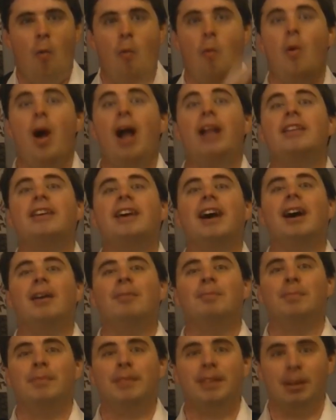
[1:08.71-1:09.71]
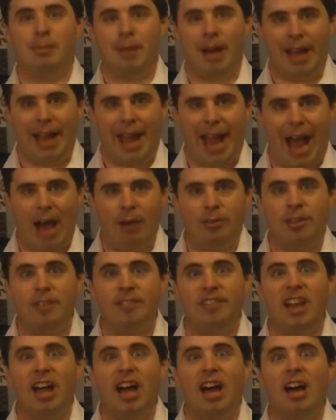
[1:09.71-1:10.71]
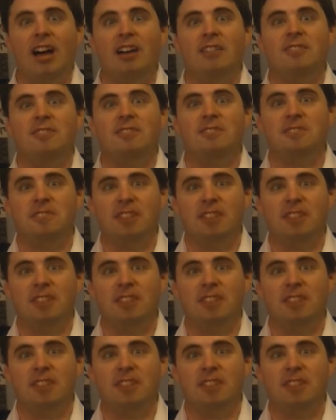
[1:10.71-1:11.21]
Welcome to my house of love!